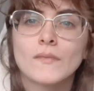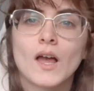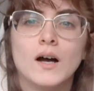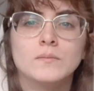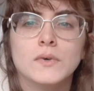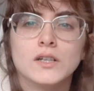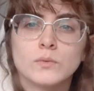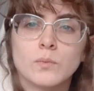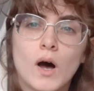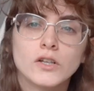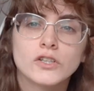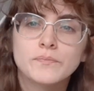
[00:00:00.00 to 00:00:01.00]
as
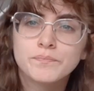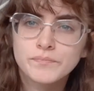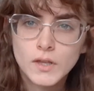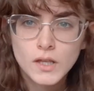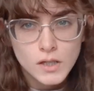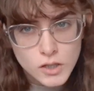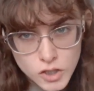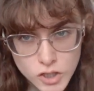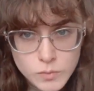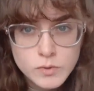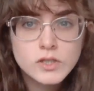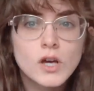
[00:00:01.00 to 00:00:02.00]
much,
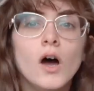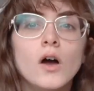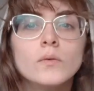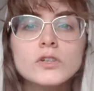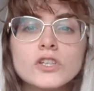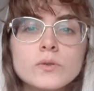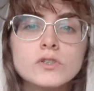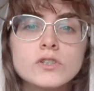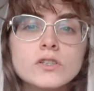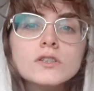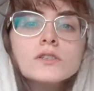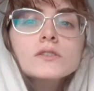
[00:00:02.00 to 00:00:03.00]
she would go and she
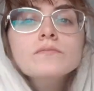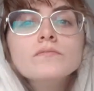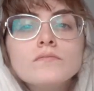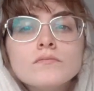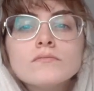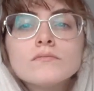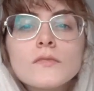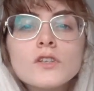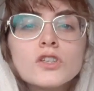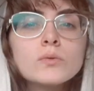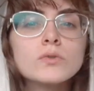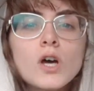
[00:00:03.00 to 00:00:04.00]

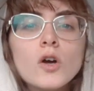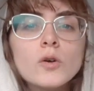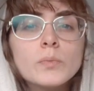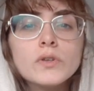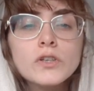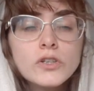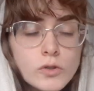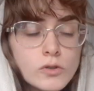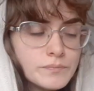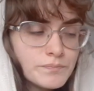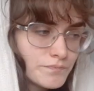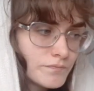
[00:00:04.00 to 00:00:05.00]
would open the
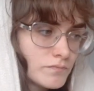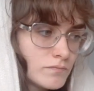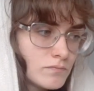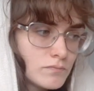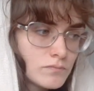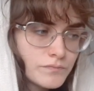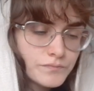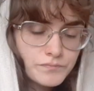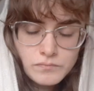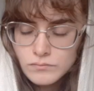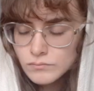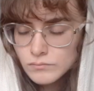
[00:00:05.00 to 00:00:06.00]
door,
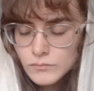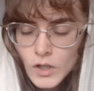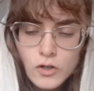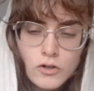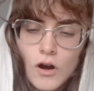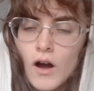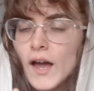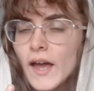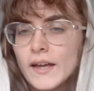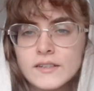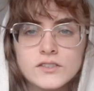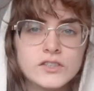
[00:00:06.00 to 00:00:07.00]

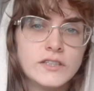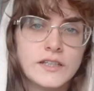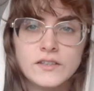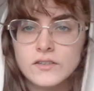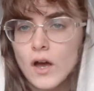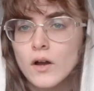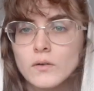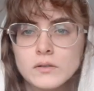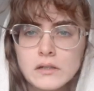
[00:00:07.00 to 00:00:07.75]
crying as she did so.